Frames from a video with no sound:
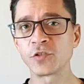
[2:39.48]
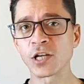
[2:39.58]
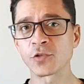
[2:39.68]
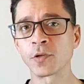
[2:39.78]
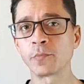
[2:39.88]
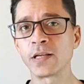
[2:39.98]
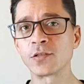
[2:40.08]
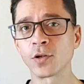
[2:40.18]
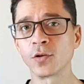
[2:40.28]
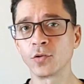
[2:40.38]
judgment
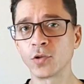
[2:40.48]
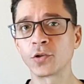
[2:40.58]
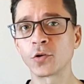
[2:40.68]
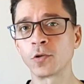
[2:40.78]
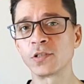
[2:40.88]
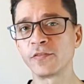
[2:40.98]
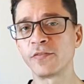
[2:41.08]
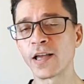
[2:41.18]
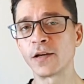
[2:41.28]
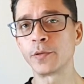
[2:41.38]
based on
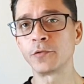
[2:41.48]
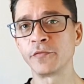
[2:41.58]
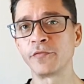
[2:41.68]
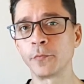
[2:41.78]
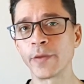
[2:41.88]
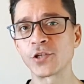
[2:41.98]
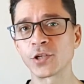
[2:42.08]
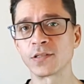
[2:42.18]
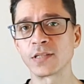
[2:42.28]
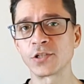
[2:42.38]
non-quantifiable
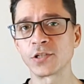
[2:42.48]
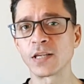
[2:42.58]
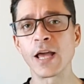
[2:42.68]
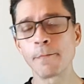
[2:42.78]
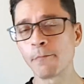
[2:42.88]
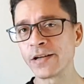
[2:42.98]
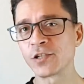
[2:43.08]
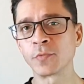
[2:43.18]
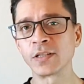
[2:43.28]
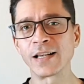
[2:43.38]
information such as
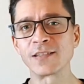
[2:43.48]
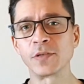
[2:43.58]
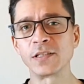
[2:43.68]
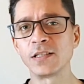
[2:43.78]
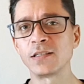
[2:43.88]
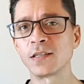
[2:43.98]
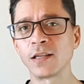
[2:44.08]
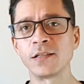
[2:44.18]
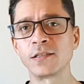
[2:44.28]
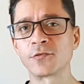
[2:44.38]
management expertise,
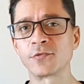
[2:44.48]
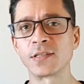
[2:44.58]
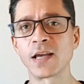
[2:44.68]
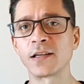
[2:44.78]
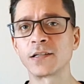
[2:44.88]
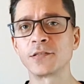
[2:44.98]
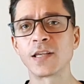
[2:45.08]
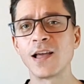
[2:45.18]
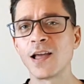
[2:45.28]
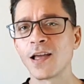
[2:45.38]
industry cycles,
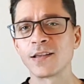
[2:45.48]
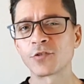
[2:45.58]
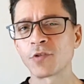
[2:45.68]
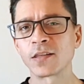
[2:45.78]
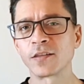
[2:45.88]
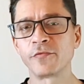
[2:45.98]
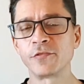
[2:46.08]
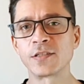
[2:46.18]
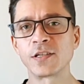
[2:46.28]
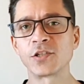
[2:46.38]
strength of
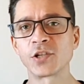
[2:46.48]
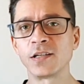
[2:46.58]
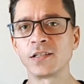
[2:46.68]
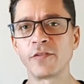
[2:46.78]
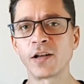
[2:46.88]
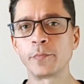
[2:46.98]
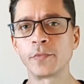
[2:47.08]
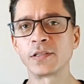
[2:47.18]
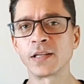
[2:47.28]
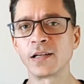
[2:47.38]
research and
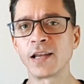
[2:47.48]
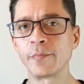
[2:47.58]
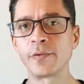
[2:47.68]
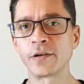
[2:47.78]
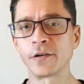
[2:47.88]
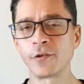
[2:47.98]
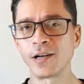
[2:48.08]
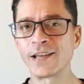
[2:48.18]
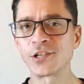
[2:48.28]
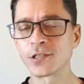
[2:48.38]
development and labor
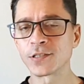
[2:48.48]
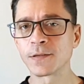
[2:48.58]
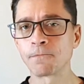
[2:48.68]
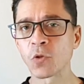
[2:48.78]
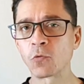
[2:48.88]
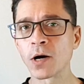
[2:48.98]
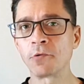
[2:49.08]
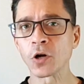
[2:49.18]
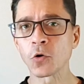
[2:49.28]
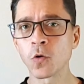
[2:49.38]
relations, while
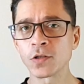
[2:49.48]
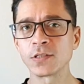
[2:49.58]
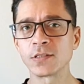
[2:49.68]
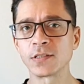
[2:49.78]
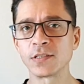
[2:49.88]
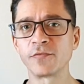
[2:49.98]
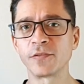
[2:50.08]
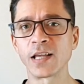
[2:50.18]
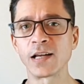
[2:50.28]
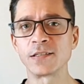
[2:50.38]
quantitative
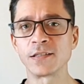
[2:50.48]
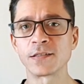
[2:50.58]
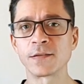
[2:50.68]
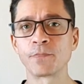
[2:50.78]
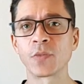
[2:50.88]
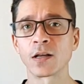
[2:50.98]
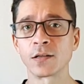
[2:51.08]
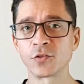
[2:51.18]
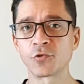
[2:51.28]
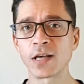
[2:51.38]
analysis
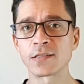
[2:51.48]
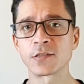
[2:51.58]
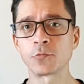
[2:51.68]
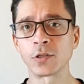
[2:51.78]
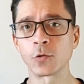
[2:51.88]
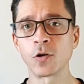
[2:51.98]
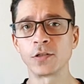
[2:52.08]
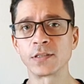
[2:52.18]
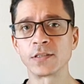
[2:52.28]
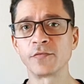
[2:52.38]
contrasts with
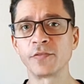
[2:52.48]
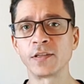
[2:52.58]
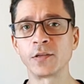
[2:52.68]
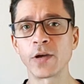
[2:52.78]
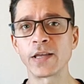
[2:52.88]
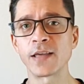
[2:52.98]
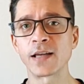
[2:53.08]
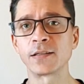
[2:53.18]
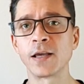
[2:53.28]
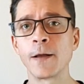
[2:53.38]
qualitative in the way
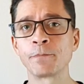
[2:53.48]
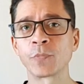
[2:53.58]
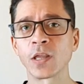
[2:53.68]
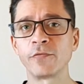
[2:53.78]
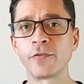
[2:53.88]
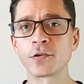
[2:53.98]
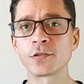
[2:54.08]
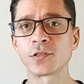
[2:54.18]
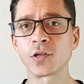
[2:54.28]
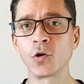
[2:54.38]
that it
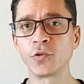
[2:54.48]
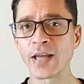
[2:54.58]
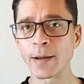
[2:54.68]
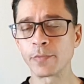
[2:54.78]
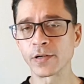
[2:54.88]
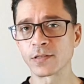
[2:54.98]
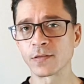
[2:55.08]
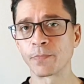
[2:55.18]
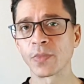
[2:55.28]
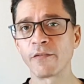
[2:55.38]
focuses on numbers
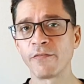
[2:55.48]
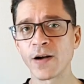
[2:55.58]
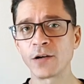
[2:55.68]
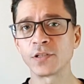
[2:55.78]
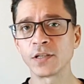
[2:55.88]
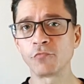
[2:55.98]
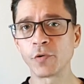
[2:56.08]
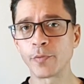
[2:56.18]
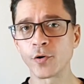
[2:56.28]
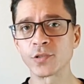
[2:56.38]
found in
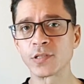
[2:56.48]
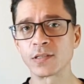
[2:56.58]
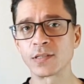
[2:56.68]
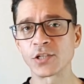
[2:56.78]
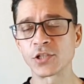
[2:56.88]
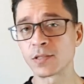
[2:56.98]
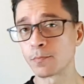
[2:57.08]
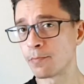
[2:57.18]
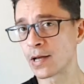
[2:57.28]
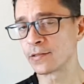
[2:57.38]
reports such as
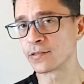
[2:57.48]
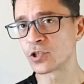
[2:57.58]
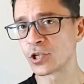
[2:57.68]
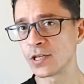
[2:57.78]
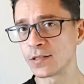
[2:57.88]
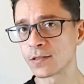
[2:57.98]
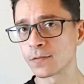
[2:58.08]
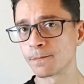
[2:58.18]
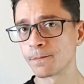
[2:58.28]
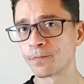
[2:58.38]
balance sheets.
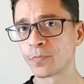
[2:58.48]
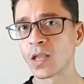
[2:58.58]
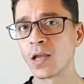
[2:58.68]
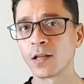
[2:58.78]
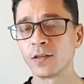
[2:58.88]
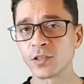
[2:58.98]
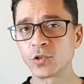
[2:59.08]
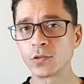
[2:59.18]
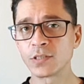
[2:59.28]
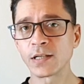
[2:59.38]
The
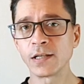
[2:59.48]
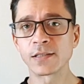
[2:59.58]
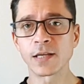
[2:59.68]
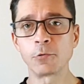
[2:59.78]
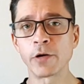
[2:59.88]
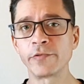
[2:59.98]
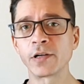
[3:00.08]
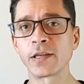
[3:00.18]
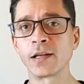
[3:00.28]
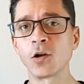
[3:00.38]
two techniques, however,
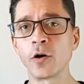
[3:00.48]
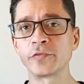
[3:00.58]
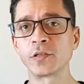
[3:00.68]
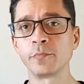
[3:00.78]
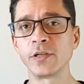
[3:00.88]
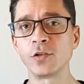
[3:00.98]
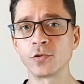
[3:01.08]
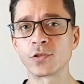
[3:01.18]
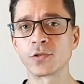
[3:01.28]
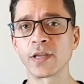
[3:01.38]
can often be
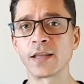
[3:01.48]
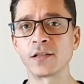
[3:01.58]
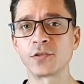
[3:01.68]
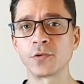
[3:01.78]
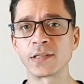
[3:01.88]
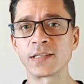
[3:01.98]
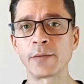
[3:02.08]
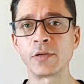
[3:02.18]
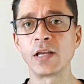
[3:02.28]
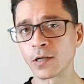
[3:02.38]
used together to
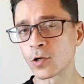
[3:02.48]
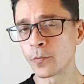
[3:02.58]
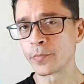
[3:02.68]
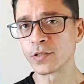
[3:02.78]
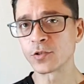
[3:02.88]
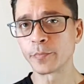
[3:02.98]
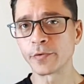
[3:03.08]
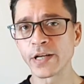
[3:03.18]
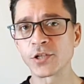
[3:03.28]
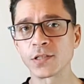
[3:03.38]
examine a company's
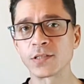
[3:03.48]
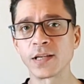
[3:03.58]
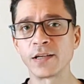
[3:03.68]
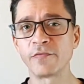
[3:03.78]
operations and